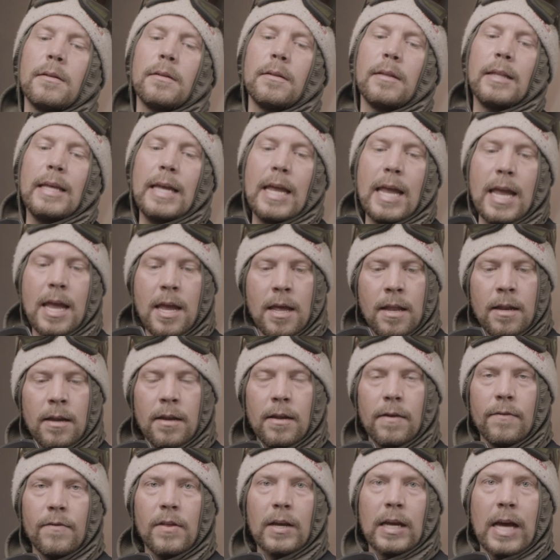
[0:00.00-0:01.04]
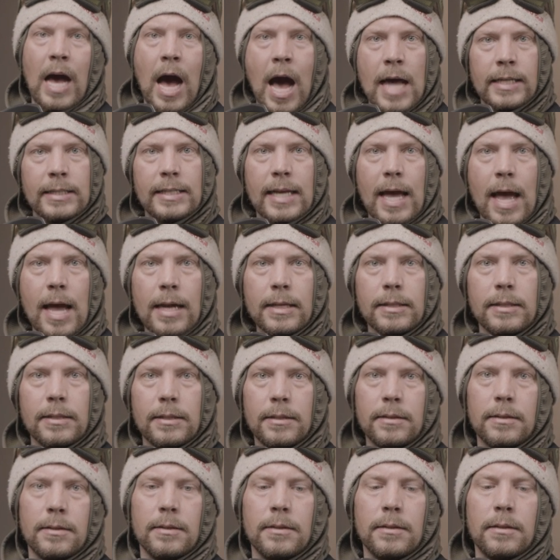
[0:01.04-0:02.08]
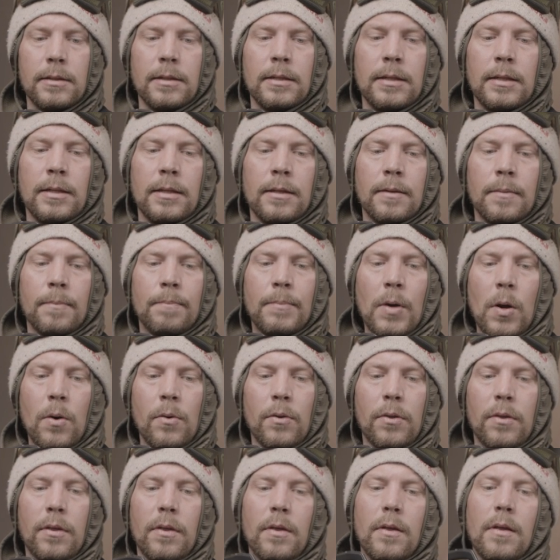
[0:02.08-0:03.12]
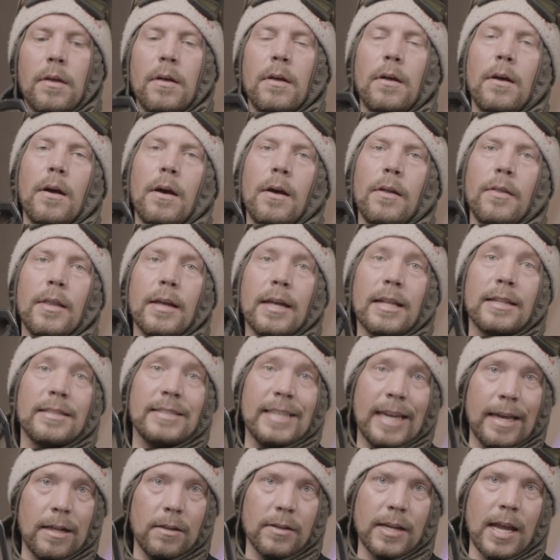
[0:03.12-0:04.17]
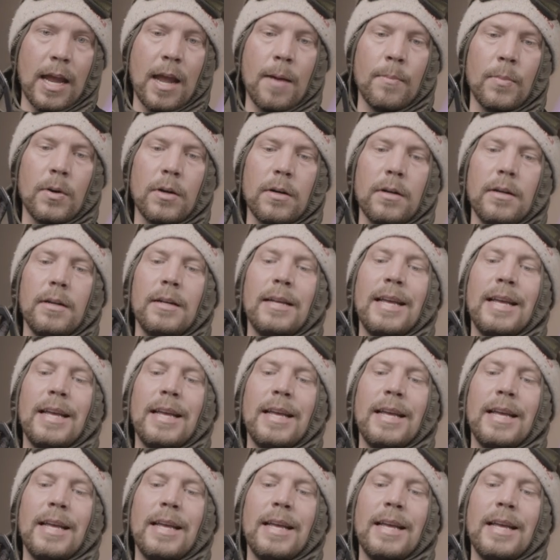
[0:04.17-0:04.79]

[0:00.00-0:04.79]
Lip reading: the end of the contact, both on the tail camber